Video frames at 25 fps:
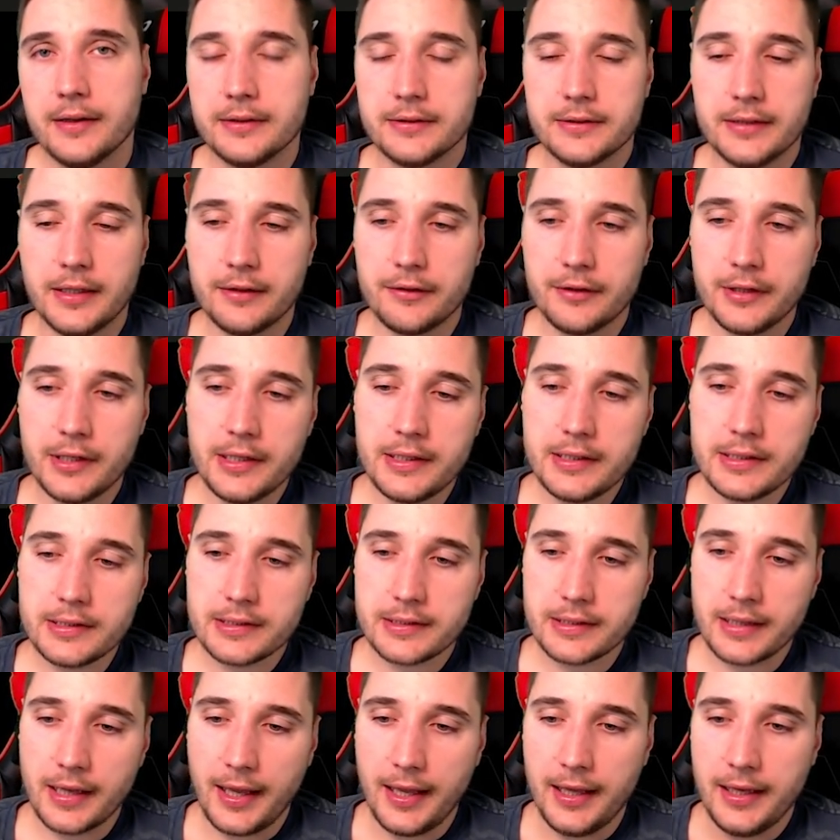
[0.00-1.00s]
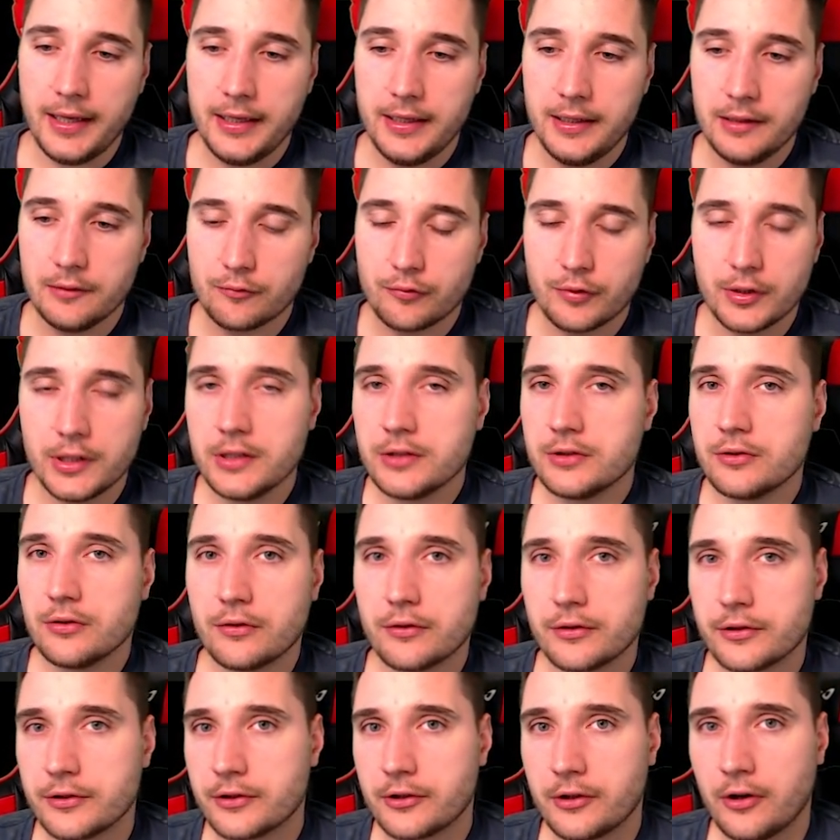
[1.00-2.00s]
There is a
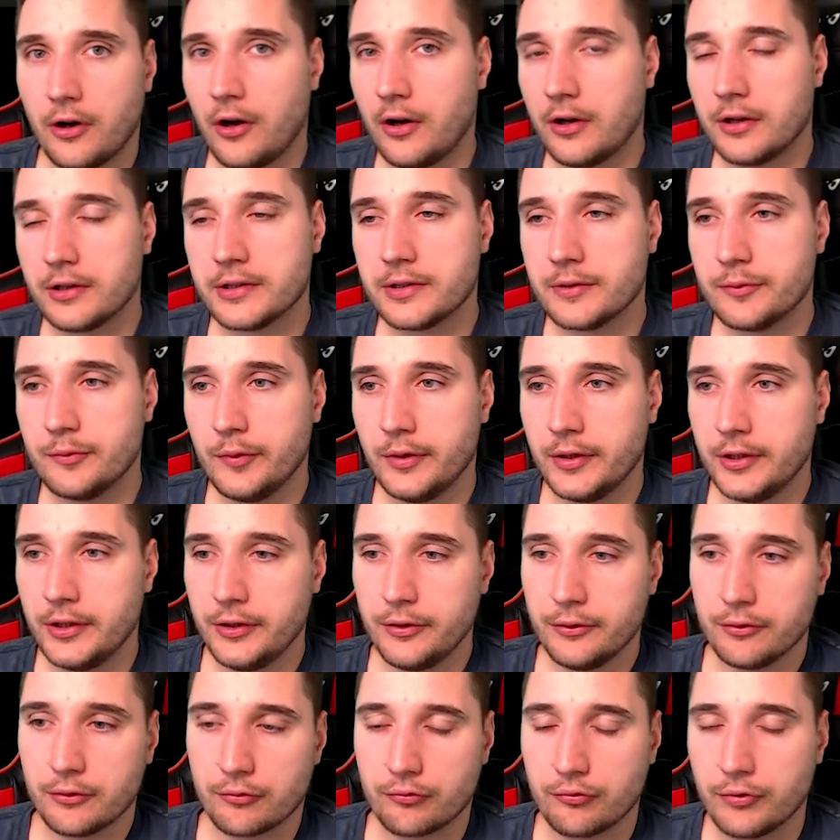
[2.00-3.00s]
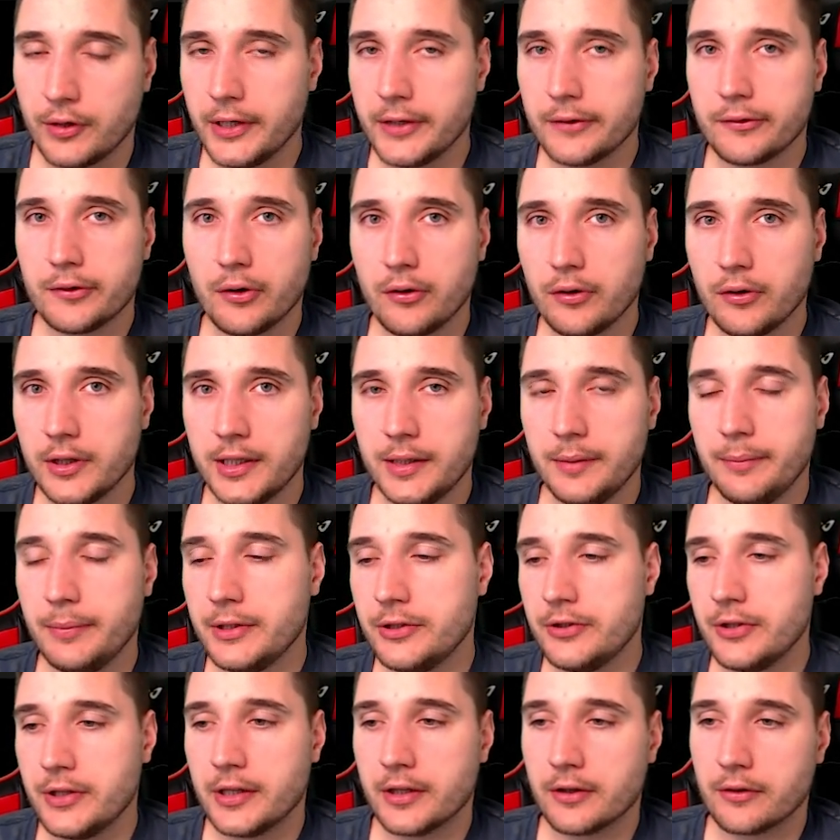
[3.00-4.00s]
resource cost when you're re-rolling,
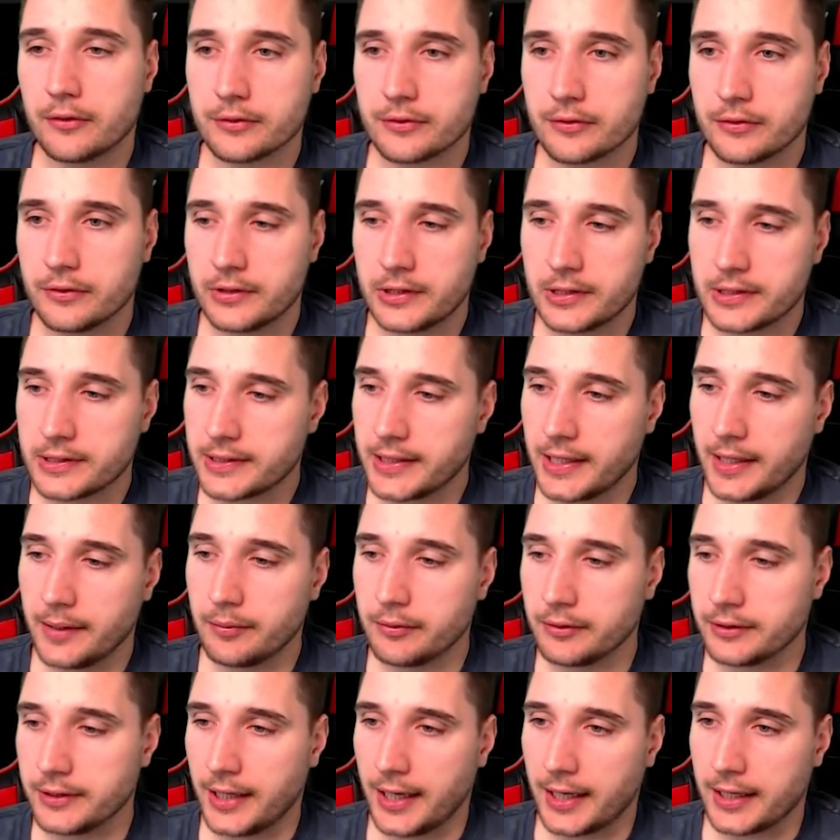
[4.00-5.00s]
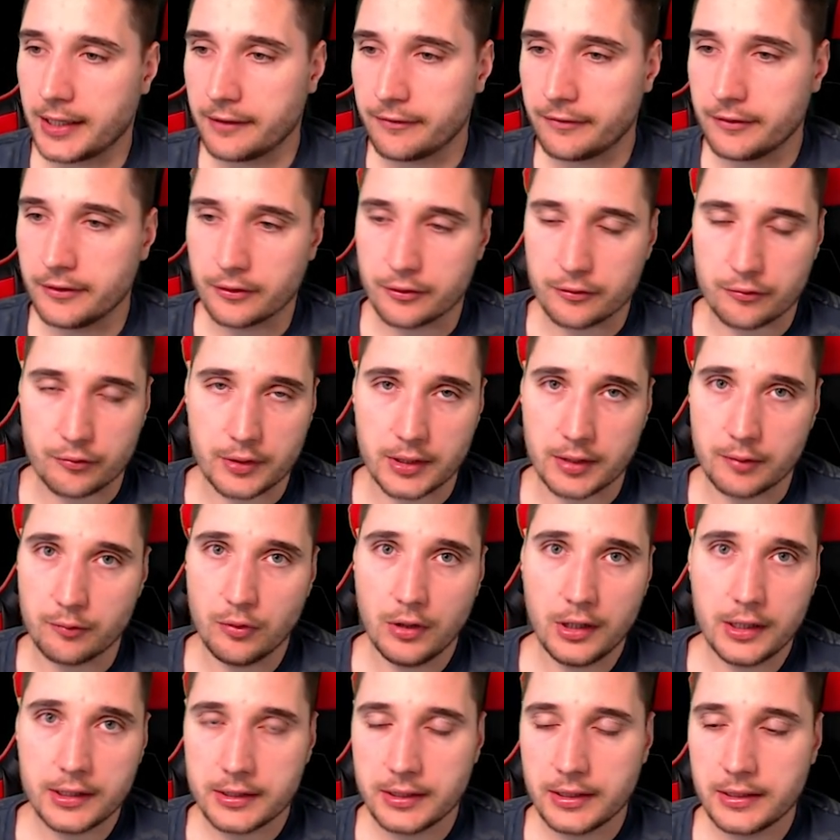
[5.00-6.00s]
but you can also disable that if you don't really
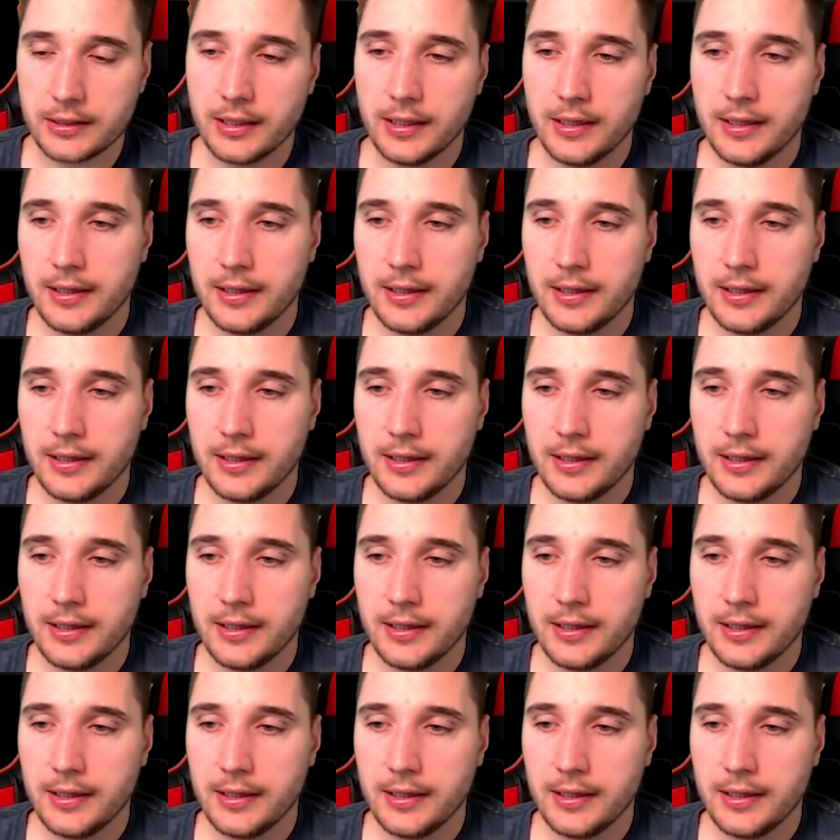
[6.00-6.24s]
want it.